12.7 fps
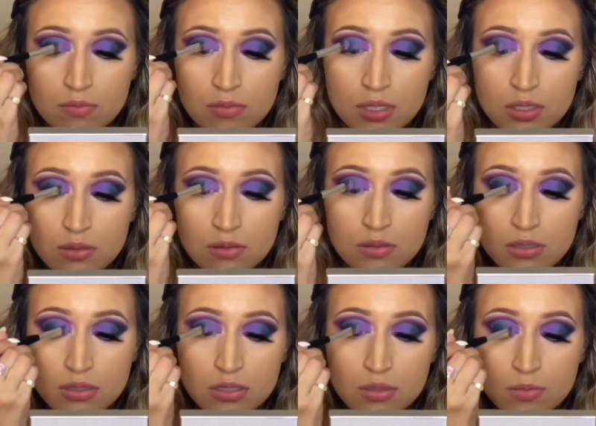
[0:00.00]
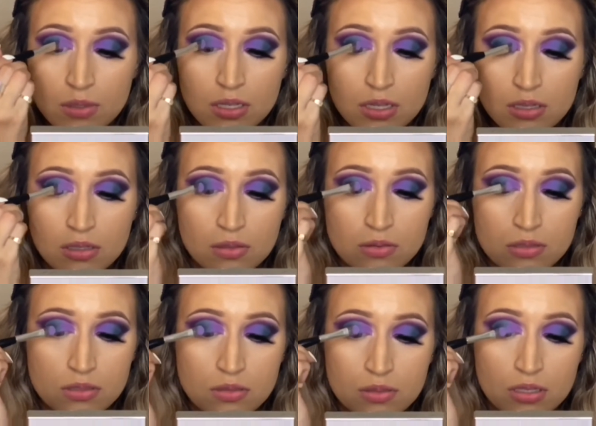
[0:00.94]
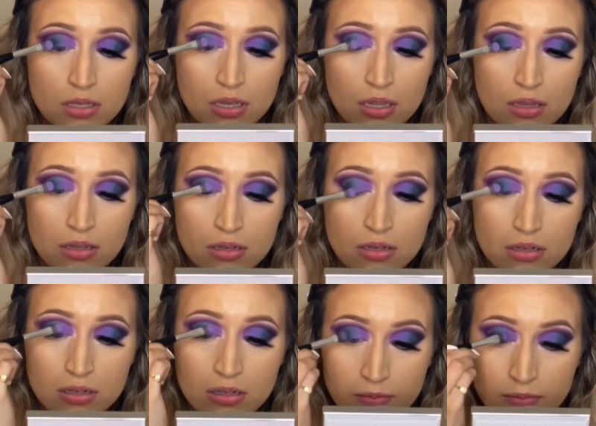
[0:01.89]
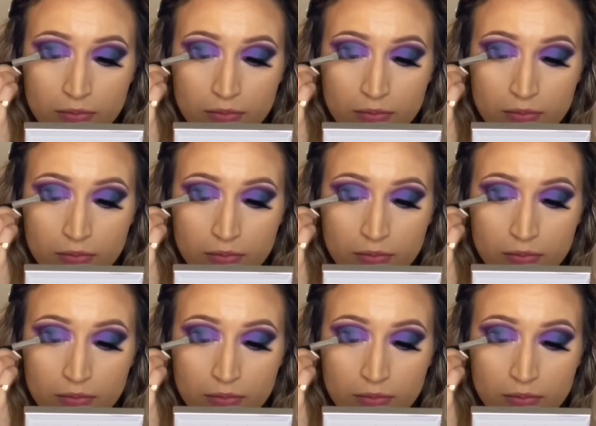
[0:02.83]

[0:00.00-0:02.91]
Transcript: Mood to blend those two together.